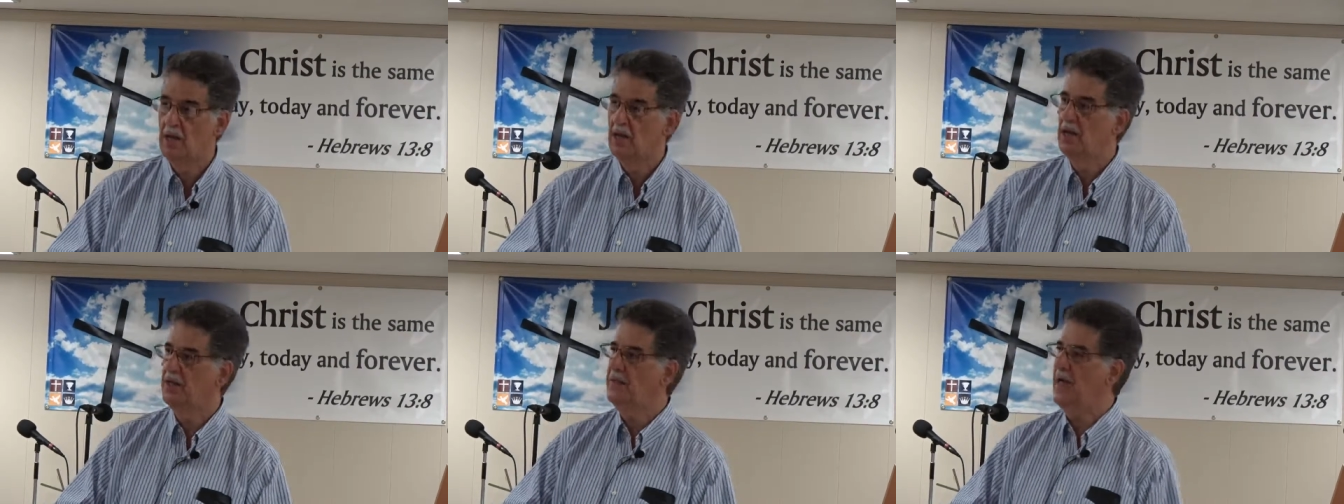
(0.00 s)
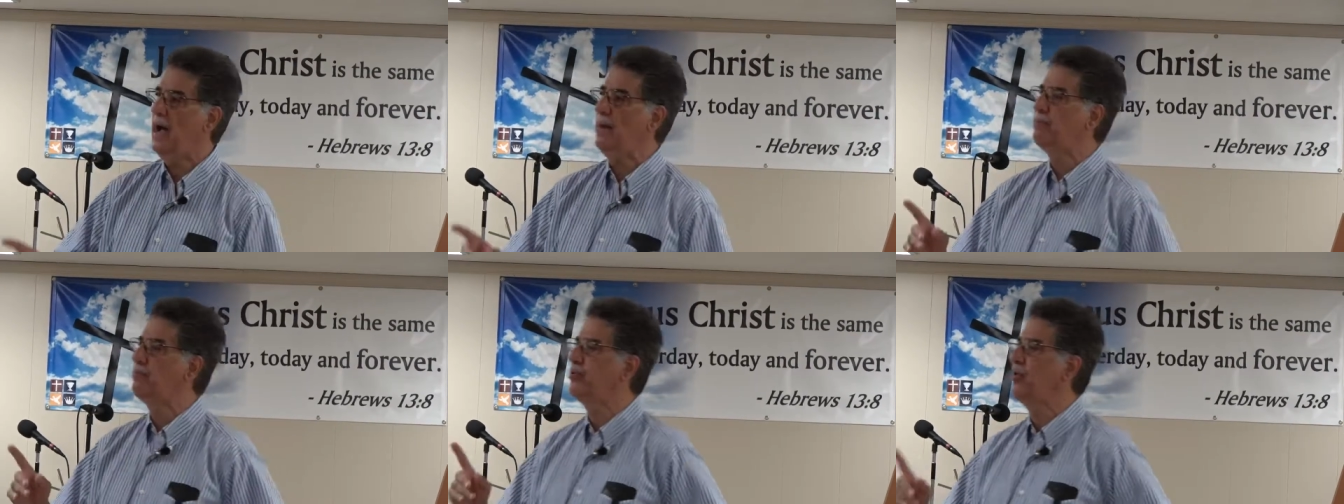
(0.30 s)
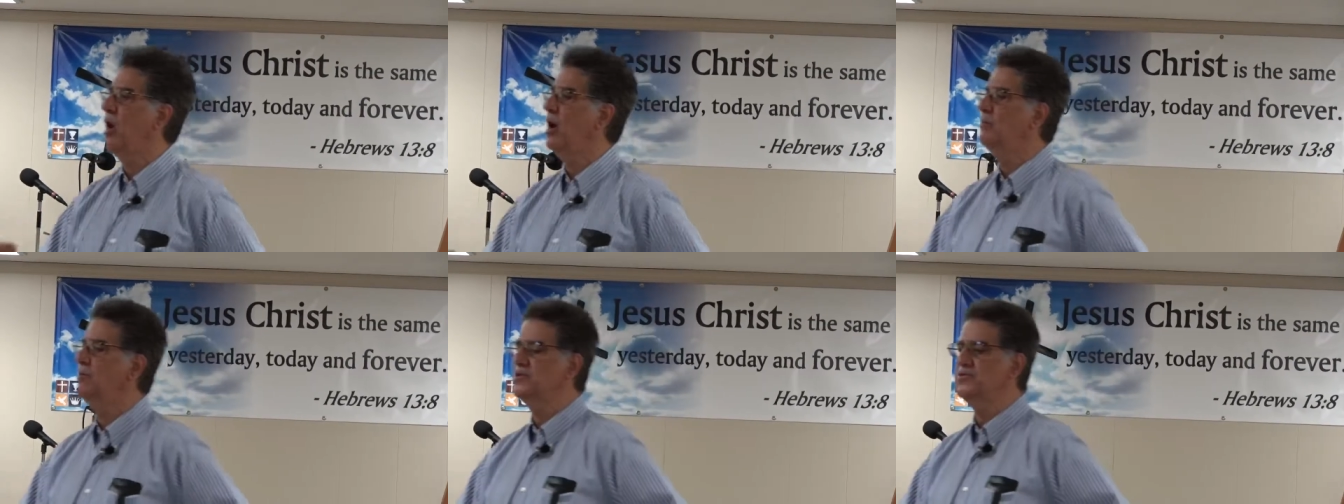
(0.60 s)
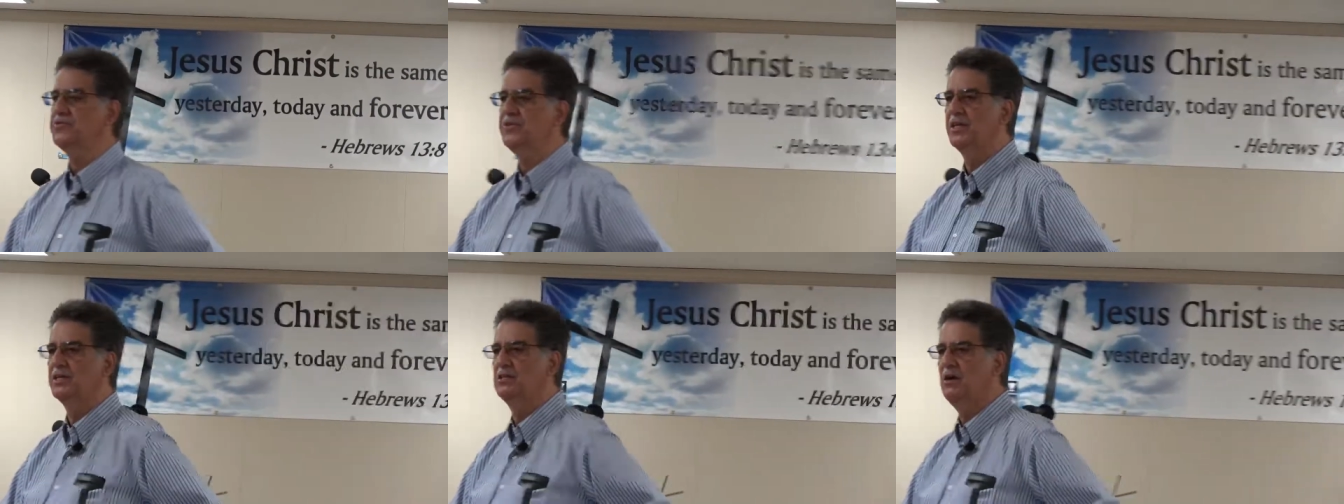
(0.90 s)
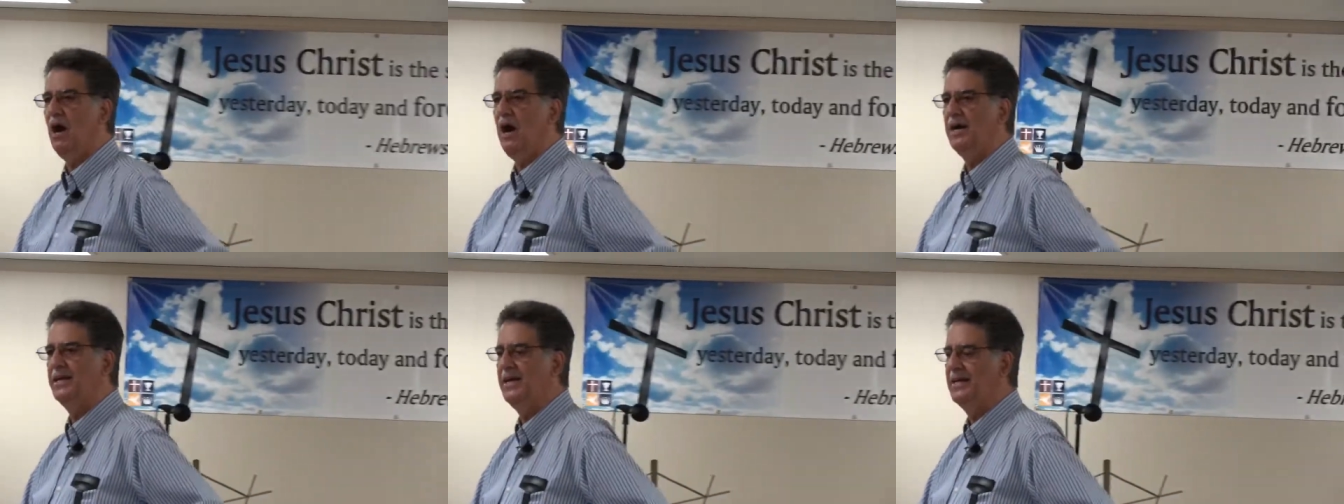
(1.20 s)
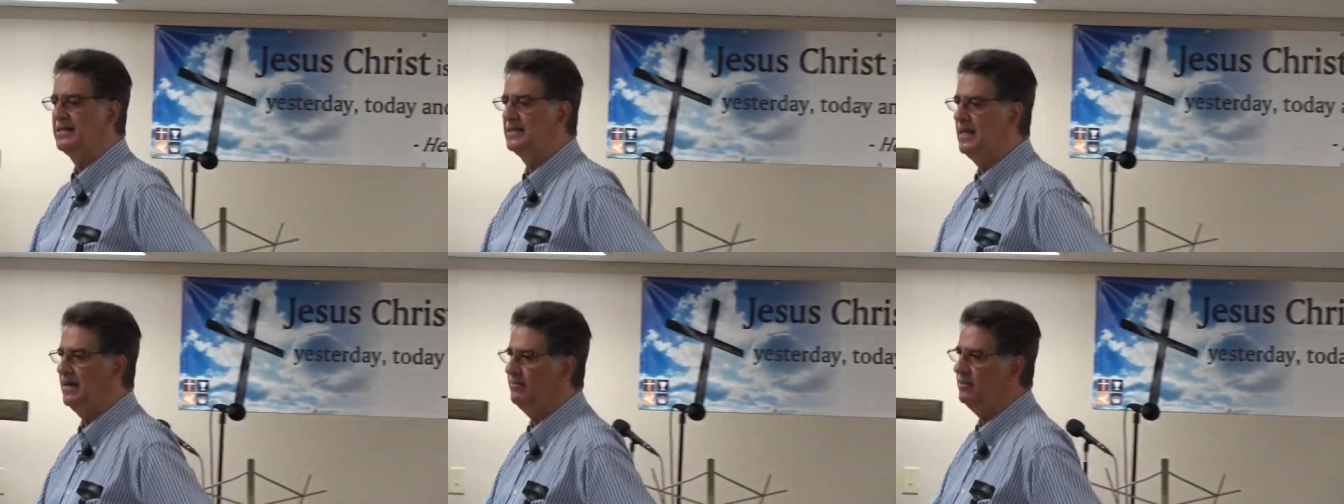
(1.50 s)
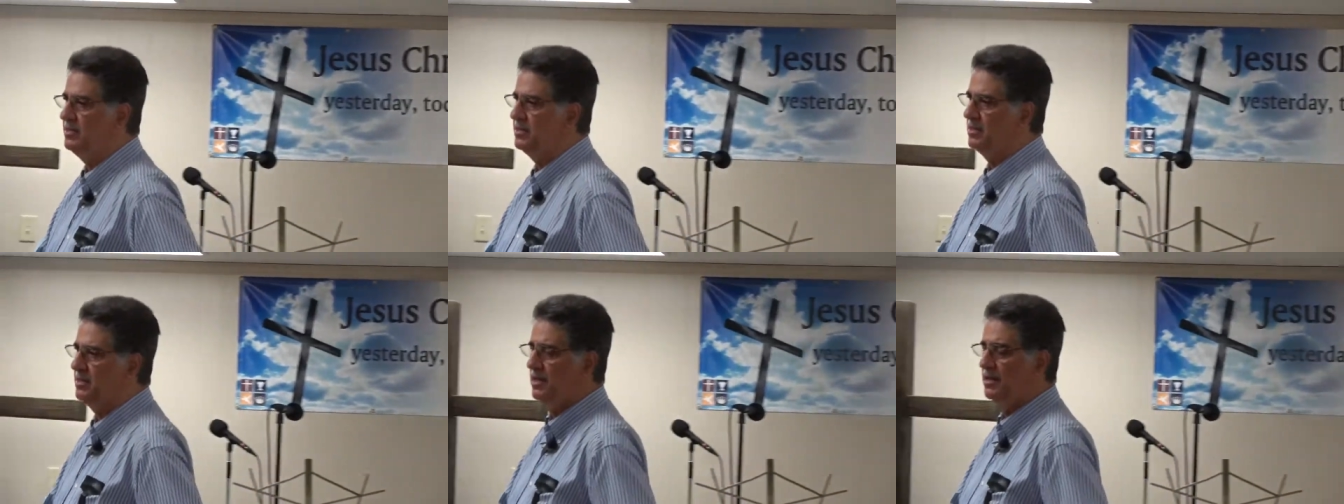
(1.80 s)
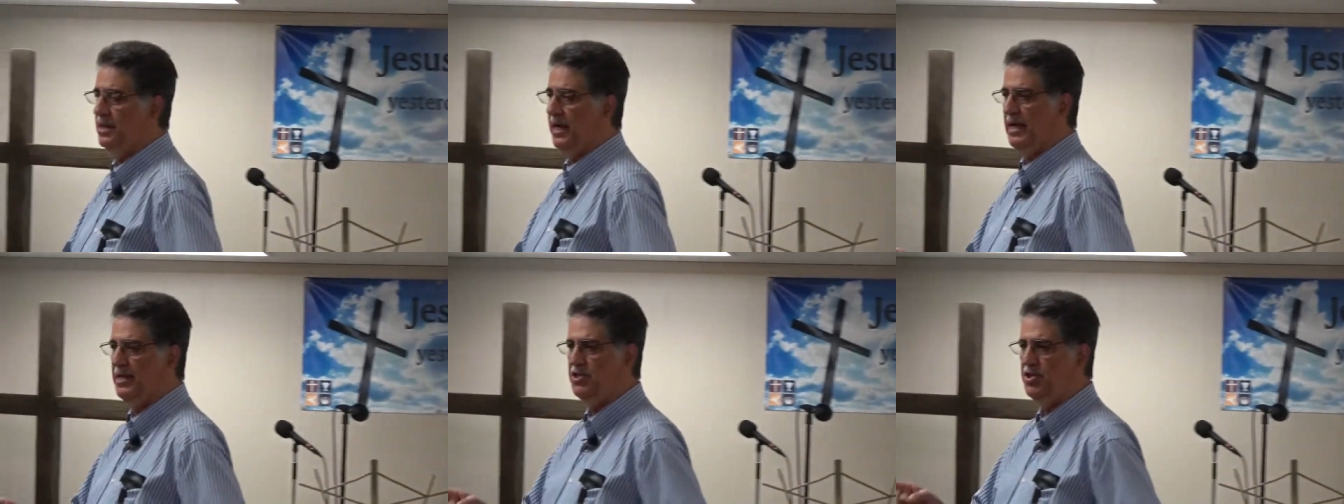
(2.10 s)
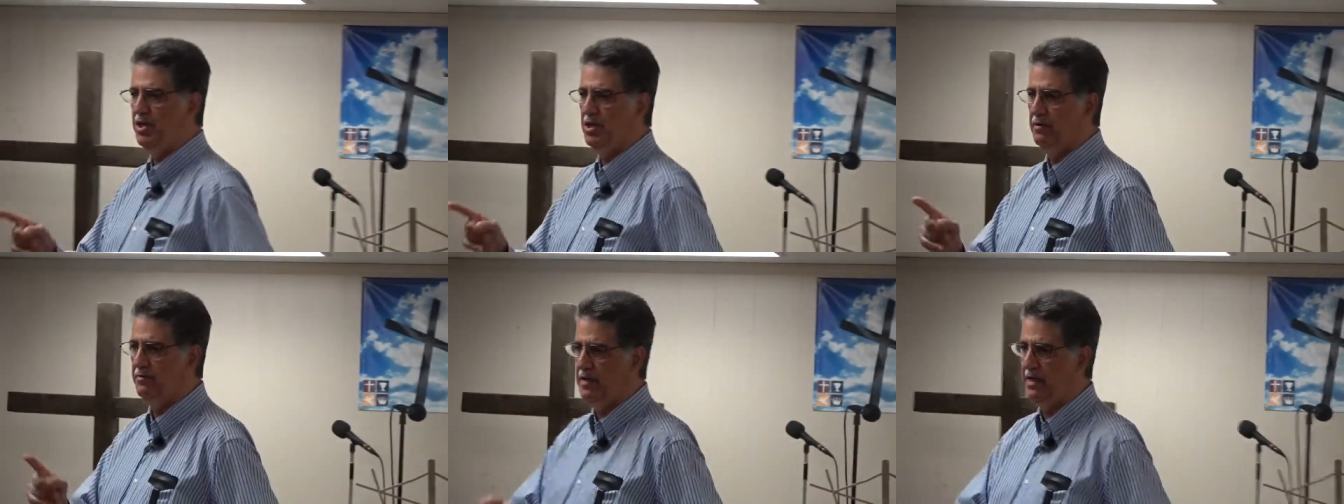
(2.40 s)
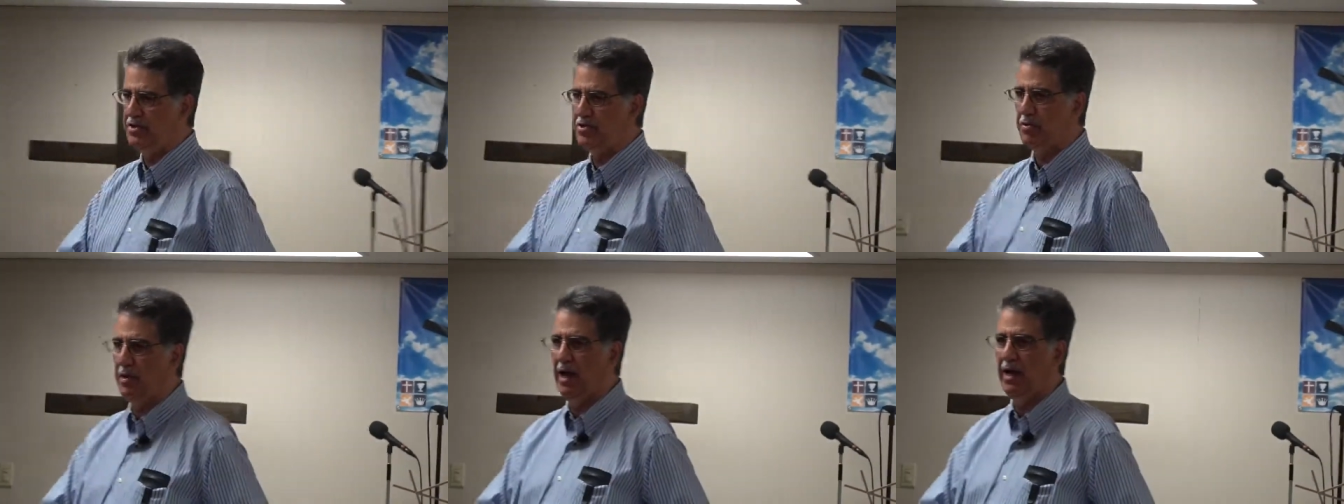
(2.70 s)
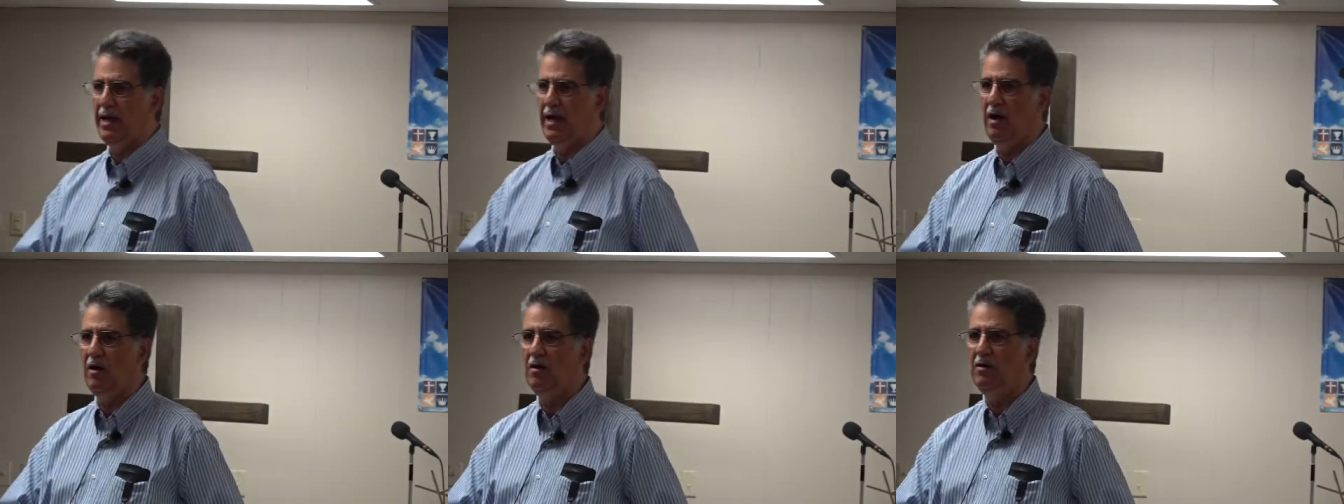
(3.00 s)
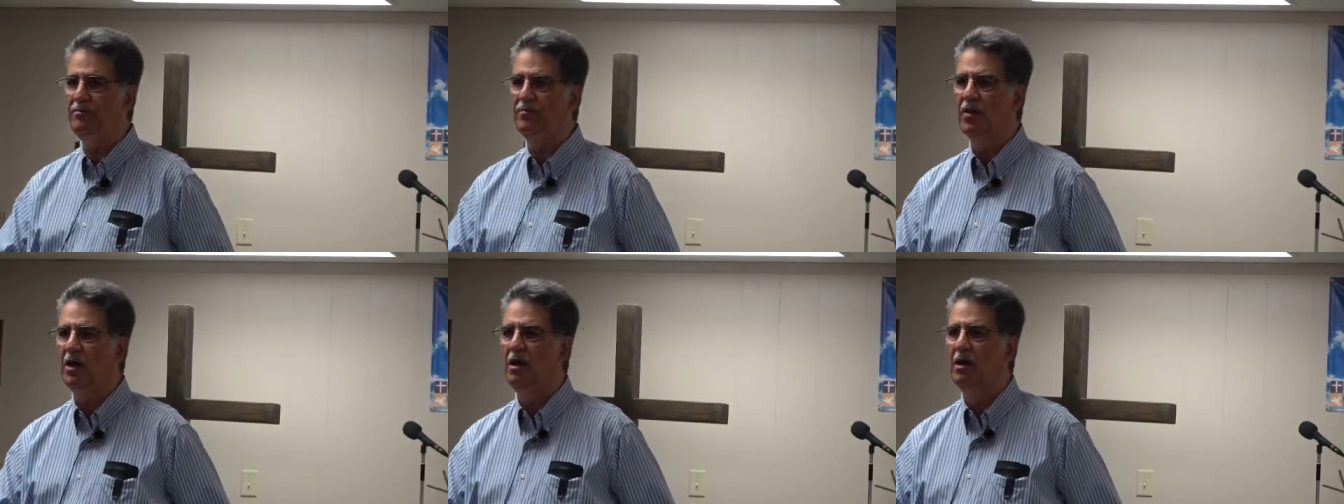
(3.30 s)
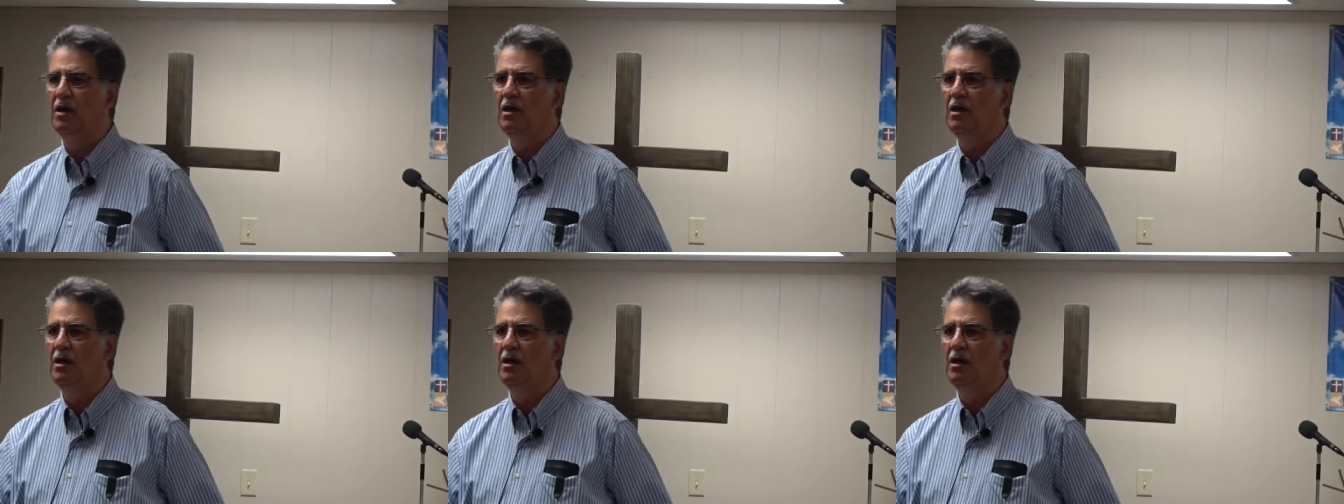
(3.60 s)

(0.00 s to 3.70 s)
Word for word: And that promise that God had given to the nation of Israel